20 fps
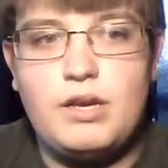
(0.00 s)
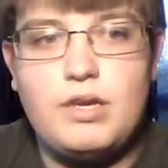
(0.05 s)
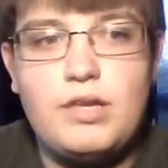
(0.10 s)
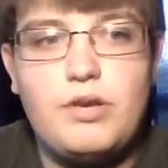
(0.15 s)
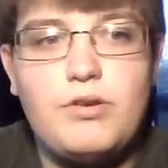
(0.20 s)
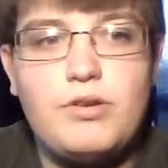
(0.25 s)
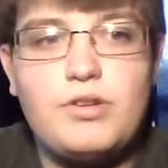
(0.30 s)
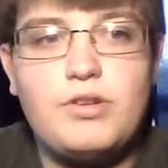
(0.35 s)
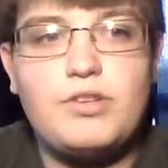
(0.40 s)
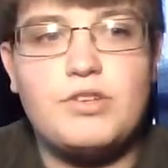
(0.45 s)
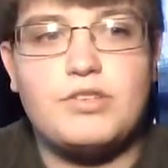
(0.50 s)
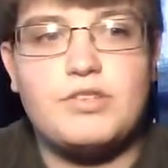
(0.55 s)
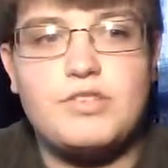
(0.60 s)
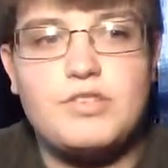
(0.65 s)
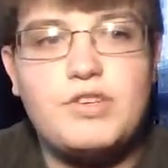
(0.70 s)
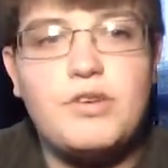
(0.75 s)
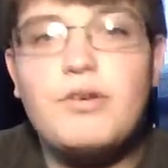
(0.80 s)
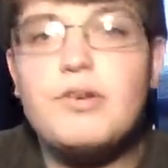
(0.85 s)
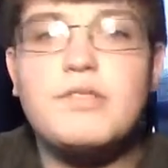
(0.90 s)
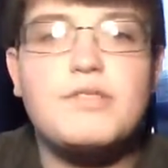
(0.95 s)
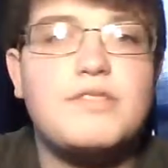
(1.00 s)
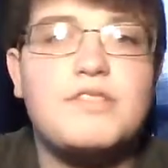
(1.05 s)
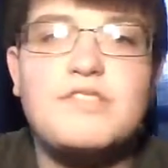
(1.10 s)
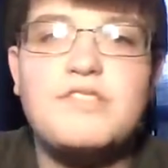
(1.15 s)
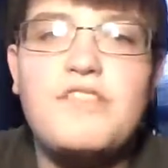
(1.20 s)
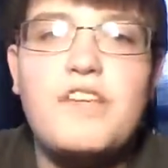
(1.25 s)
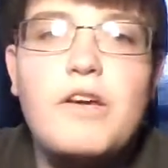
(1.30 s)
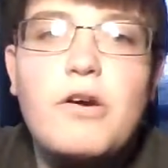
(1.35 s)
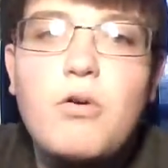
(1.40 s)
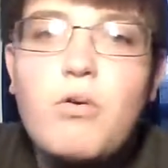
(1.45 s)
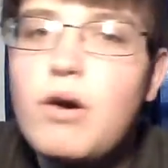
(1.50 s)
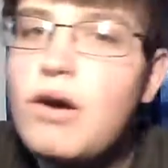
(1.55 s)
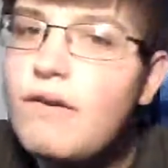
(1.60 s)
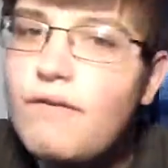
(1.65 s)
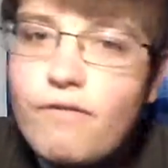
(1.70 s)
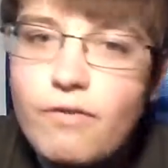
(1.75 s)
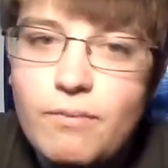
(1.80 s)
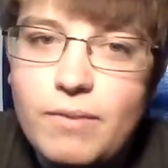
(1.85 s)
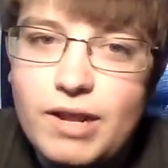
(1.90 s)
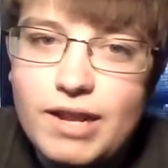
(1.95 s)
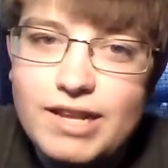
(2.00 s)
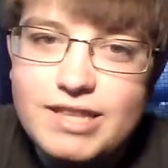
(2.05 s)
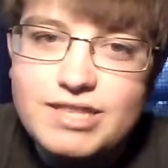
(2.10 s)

can steal one from it.